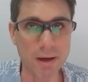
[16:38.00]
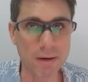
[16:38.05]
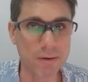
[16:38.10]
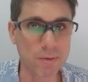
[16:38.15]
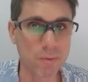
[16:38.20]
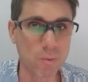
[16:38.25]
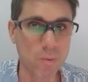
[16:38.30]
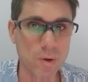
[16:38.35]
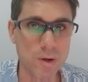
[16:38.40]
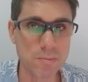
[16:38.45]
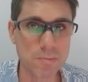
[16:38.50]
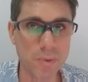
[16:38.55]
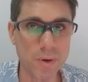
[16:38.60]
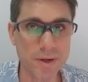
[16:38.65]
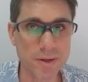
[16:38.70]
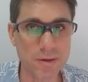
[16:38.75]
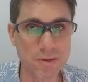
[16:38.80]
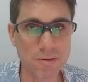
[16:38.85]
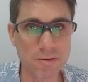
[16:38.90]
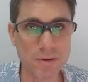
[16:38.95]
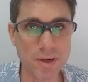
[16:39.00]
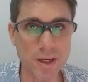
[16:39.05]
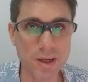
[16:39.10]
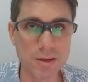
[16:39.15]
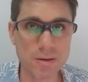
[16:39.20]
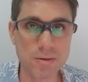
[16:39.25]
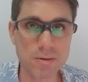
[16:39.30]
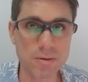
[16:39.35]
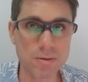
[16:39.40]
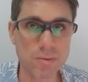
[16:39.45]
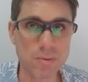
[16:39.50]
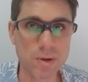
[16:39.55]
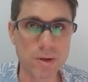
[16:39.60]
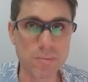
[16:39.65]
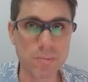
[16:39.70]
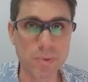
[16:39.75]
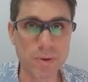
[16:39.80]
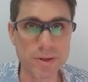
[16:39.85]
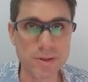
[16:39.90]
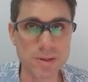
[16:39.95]
1.3 to
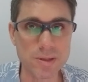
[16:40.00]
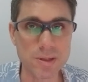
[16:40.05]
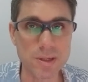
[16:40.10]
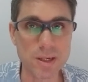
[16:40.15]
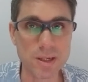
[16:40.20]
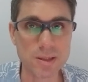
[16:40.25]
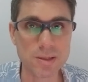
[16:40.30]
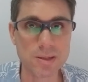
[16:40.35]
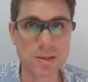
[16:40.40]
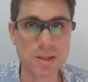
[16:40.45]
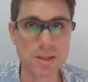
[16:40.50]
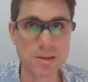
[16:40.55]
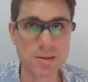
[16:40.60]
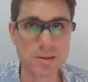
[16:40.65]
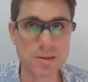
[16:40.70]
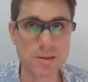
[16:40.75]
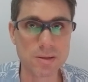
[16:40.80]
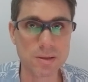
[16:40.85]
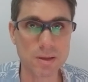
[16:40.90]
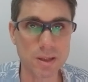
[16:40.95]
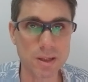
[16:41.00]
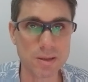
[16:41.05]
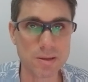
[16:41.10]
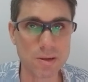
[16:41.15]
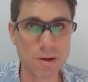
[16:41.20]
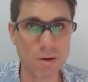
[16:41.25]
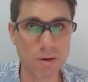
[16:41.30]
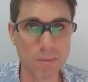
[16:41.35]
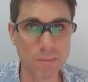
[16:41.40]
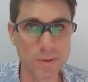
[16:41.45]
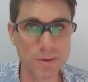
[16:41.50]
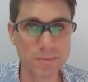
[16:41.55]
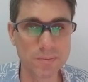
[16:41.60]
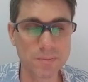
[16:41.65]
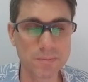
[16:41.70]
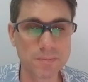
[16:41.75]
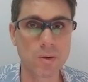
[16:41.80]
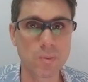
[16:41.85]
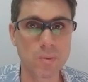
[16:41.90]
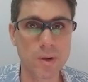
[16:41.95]
1.6 is common,
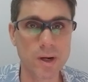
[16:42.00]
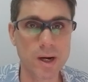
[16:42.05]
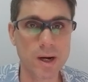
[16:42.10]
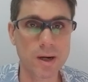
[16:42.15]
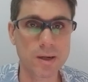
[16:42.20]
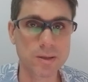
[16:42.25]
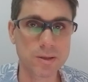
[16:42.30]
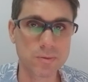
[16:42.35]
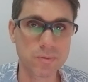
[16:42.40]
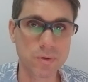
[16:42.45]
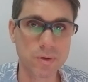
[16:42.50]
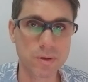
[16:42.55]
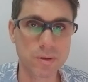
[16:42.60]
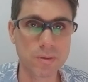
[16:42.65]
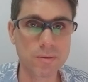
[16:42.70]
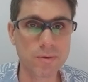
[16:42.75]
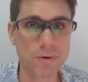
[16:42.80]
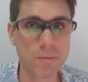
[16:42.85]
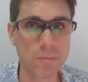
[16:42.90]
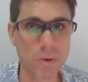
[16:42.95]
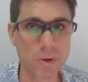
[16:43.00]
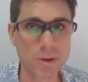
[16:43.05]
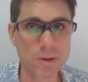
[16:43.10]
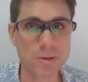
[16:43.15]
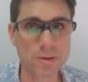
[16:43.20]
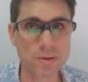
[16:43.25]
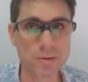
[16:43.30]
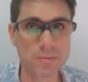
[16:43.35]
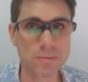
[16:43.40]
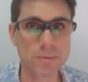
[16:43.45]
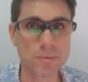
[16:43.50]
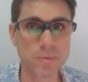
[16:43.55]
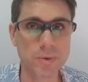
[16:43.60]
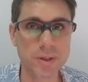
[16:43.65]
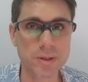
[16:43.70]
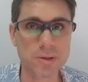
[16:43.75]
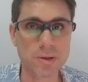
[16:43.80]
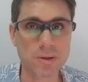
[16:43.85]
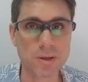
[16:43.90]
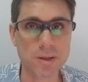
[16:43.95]
whereas for monodom
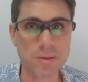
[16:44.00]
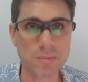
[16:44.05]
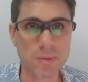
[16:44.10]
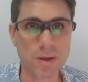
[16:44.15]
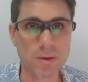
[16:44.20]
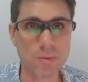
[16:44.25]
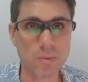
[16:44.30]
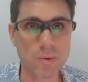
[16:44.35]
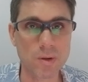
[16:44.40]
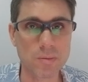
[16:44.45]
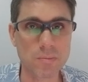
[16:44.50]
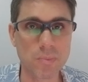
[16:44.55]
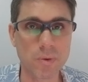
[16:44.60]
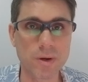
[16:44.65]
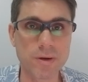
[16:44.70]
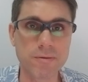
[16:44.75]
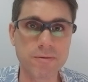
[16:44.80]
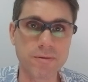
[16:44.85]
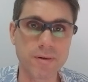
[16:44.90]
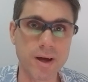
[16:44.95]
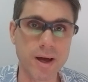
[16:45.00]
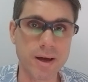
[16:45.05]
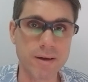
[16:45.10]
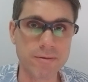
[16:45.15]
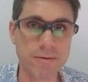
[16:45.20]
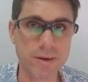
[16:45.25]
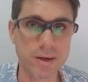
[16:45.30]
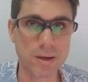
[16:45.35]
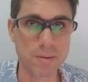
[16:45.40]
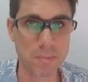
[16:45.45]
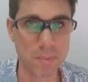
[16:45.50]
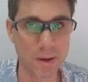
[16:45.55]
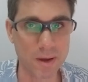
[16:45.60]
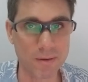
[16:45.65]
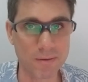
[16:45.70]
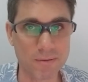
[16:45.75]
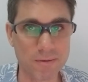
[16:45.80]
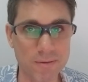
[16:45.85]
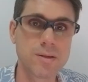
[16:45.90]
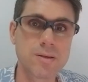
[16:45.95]
we're talking about 1.5 and
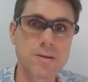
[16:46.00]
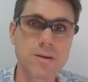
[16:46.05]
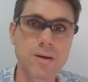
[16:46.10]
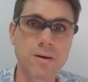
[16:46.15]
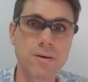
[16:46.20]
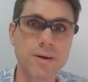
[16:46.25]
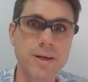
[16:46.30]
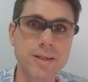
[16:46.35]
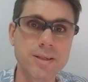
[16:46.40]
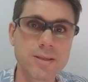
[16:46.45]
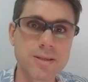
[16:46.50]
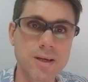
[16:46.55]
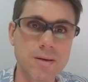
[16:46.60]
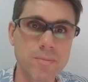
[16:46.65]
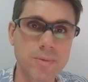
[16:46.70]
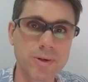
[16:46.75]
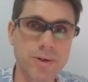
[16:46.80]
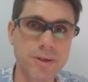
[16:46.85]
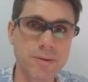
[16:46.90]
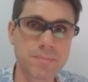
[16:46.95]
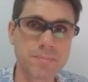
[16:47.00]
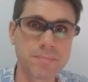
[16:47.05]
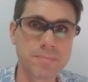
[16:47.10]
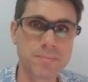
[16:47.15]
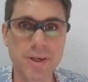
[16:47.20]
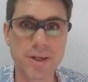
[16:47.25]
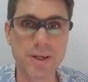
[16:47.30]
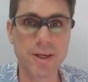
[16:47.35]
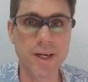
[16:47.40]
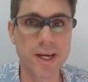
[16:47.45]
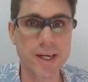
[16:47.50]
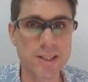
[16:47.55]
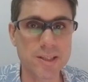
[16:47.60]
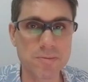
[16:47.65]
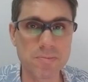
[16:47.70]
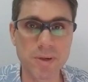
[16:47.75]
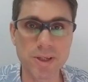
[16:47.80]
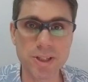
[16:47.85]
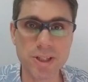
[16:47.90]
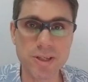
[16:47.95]
above. So in summary,
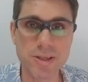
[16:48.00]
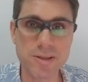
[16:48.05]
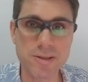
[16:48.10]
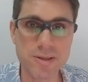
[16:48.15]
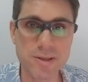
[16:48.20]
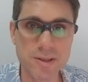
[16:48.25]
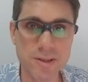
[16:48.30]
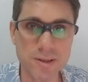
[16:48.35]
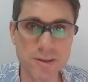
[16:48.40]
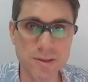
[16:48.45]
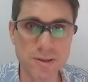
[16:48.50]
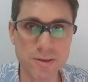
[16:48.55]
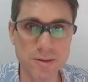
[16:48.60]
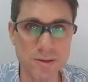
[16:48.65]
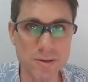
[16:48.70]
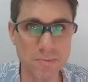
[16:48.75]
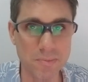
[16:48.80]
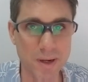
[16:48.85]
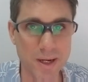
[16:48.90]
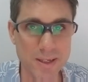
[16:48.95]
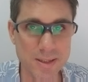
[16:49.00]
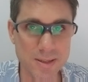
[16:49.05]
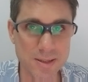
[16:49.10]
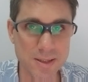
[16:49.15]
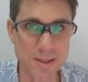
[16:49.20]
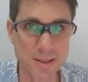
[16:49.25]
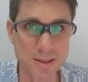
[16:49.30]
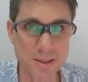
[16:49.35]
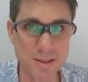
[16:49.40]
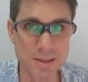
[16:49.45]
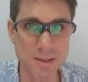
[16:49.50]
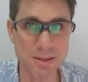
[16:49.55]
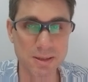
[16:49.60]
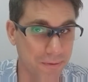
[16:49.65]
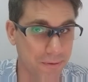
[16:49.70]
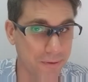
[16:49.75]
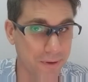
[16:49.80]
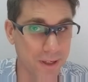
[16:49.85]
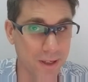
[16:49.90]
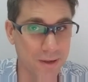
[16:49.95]
it's much easier to buy seed
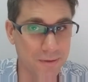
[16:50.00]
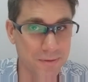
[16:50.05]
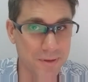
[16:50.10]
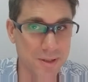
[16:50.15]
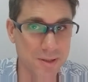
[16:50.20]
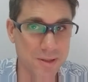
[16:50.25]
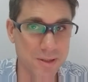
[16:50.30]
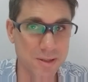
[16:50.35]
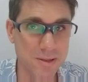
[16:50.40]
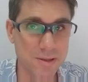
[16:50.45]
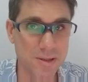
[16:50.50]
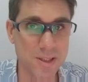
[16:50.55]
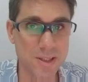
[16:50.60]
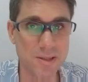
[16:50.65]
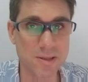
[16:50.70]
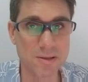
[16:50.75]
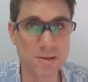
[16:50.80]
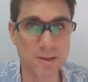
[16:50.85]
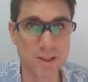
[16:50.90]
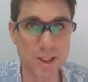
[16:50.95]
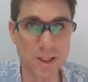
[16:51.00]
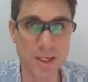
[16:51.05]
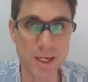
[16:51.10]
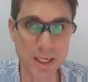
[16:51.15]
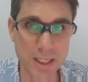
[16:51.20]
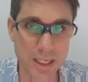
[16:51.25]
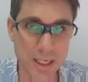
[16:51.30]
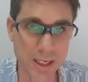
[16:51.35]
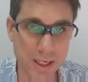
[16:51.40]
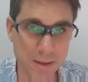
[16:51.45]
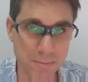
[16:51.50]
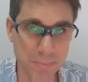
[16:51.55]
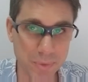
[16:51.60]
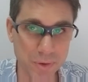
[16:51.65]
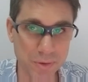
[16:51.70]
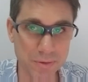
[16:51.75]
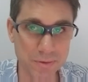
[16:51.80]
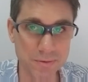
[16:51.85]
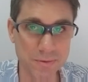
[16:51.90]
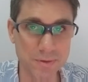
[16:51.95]
free of diseases, genetically
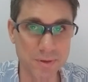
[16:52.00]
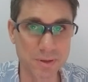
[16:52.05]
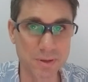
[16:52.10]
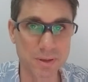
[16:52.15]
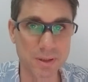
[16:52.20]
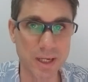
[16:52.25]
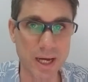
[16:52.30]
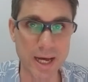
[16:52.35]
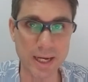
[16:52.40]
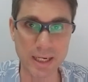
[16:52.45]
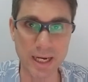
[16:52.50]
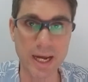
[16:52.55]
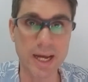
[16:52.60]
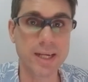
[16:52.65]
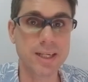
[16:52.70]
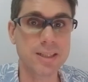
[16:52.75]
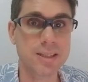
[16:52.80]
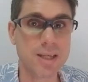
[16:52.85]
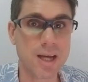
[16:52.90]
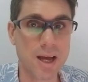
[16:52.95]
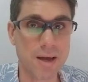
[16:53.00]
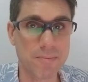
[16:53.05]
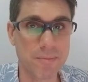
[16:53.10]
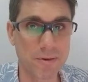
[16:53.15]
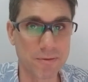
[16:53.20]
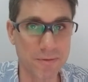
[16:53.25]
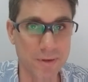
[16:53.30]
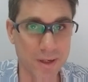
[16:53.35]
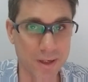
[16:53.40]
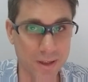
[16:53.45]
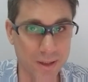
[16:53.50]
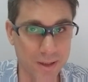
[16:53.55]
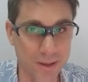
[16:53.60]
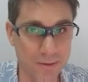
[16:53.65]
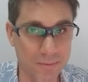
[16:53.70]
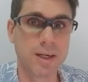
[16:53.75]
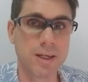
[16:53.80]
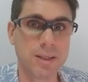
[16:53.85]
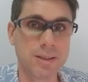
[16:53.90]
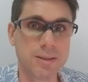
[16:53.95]
improved, at any time of the
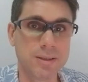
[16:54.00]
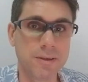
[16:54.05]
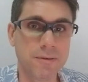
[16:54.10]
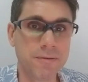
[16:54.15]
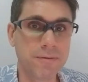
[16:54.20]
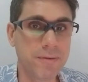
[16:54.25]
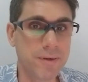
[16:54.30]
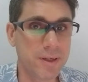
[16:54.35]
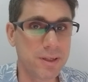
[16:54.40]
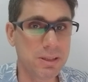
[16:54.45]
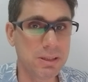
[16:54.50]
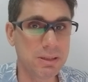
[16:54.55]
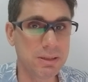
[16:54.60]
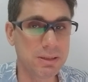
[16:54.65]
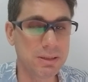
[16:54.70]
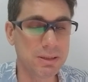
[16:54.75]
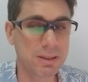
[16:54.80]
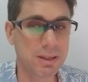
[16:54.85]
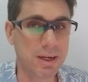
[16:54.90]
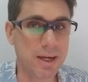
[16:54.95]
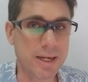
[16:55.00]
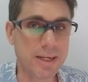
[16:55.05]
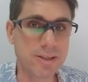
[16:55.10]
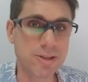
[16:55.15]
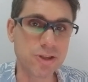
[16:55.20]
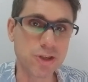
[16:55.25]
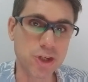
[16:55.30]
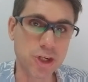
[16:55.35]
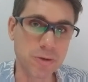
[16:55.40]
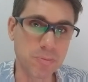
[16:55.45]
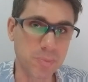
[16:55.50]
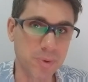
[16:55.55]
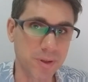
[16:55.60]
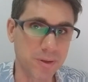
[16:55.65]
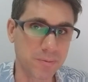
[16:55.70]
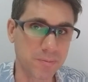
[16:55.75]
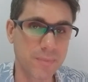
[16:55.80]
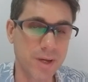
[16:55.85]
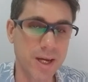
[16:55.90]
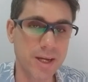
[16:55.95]
year. The feed is
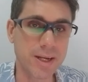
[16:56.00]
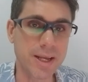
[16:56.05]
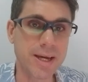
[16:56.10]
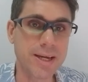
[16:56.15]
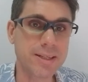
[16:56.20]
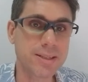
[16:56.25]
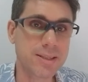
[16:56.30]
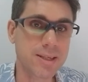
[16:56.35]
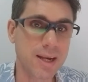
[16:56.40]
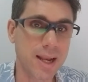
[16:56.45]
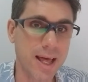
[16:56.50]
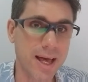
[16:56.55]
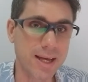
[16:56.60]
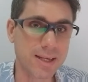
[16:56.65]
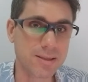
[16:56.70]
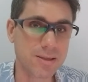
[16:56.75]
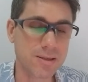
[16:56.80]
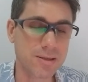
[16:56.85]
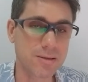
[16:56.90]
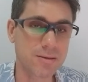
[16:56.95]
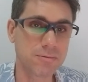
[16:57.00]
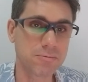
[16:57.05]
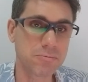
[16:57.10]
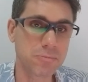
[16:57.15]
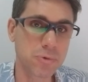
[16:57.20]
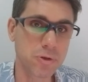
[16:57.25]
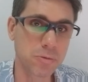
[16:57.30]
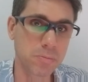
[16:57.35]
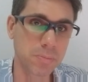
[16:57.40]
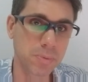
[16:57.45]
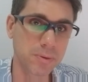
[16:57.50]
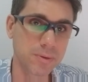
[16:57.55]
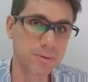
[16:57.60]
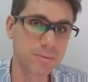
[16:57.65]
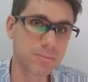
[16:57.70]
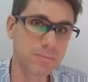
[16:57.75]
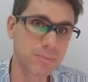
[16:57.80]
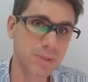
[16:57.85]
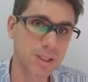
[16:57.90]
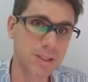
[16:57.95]
cheaper. It eats less to
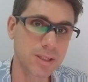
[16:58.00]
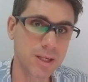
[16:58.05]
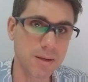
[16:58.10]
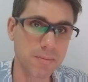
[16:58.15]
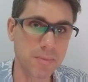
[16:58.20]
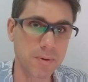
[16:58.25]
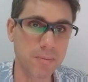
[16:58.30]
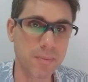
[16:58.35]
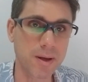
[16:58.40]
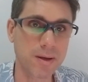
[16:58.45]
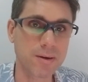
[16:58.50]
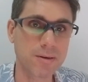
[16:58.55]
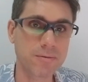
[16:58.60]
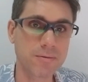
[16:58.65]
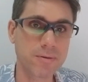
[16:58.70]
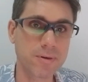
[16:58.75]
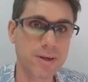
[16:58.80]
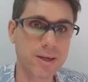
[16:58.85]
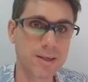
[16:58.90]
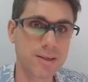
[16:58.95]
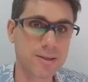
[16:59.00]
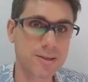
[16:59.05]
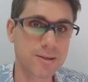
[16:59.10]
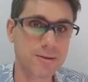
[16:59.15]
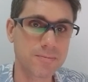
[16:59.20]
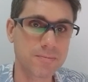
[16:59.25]
put the same amount of weight.